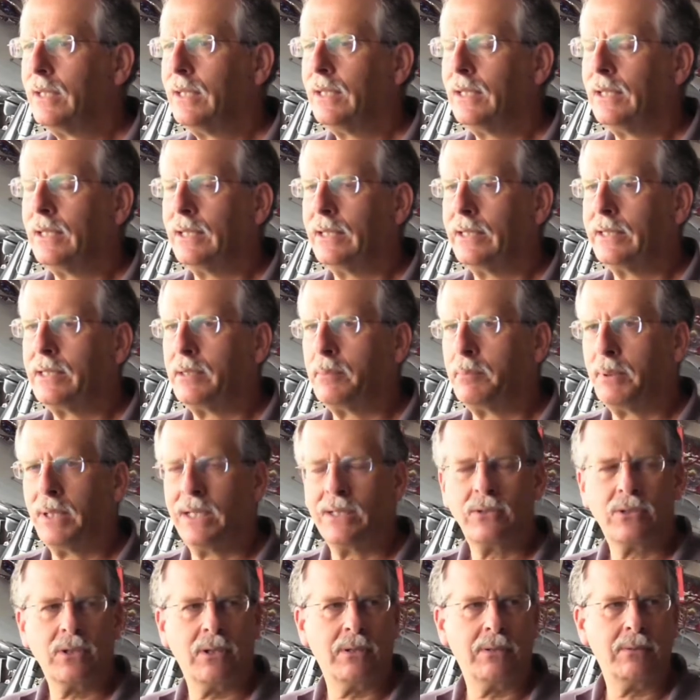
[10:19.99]
Uh,
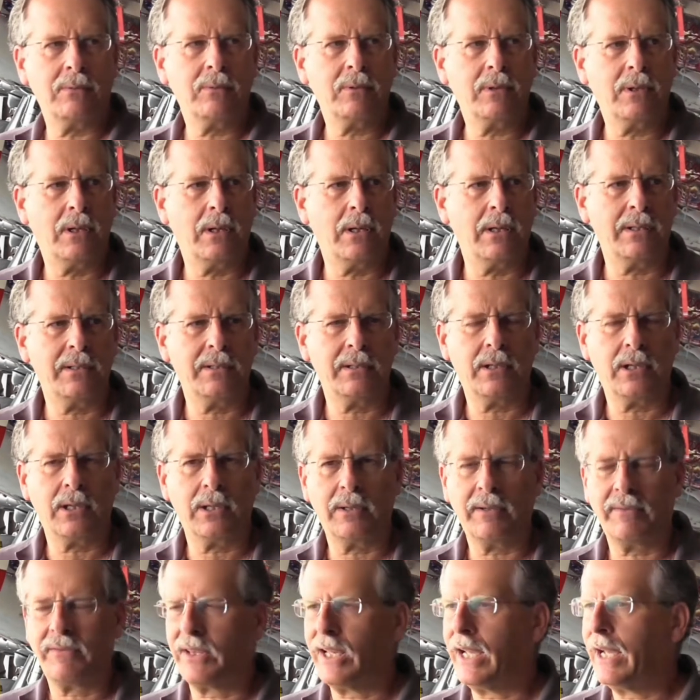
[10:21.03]
depends on, on,
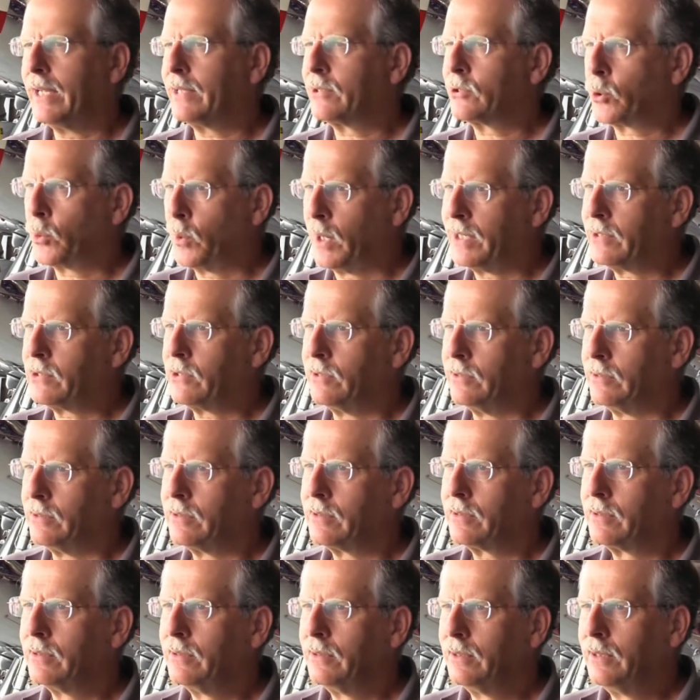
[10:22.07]
on if they ask
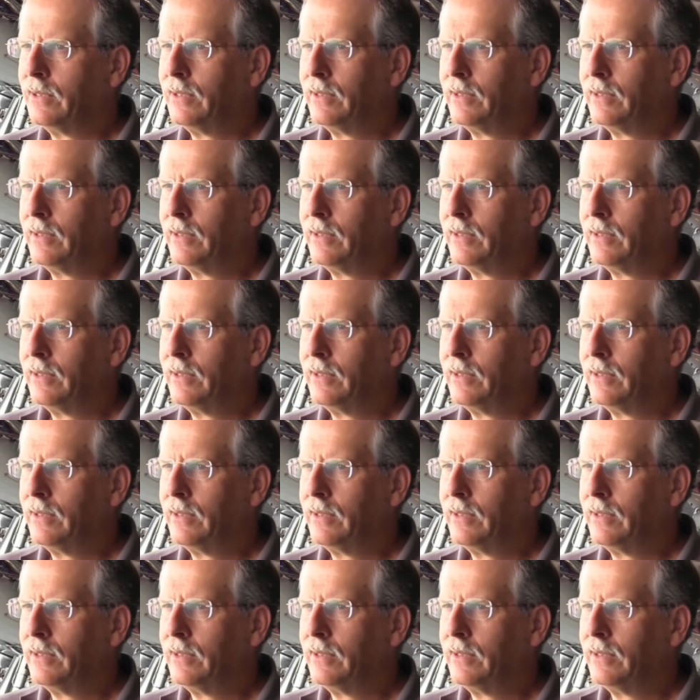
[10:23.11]
questions.